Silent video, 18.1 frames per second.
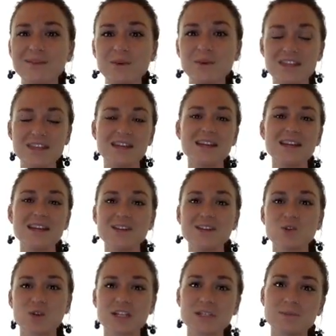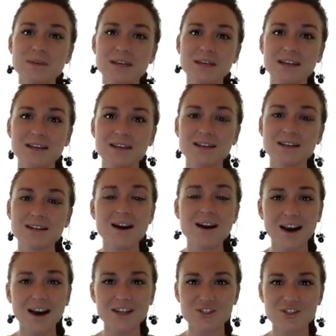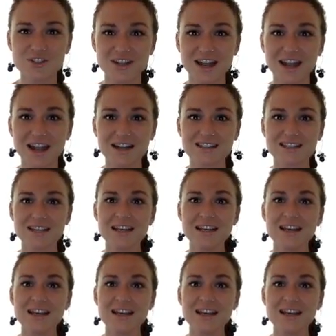Within an endorsement contract.